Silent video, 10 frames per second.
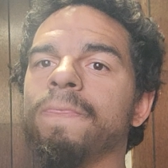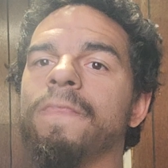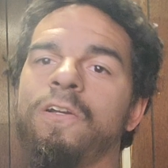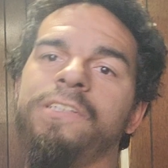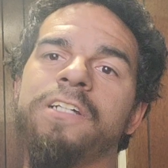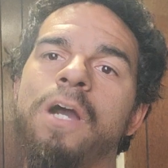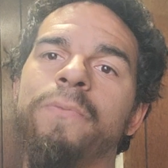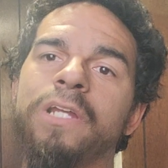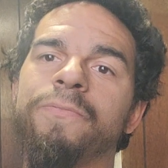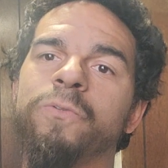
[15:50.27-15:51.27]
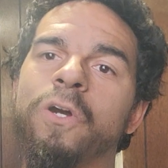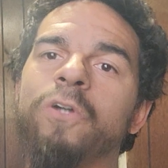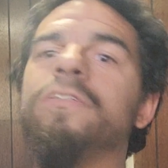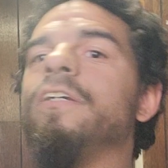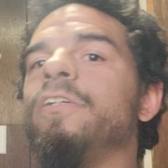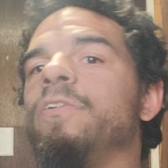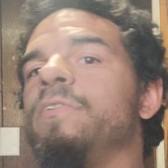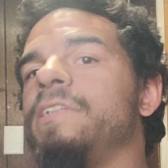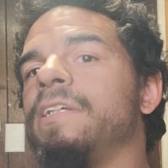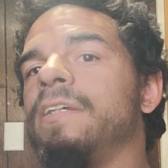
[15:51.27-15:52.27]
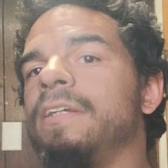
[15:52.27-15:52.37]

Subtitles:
there is a company up the road I use.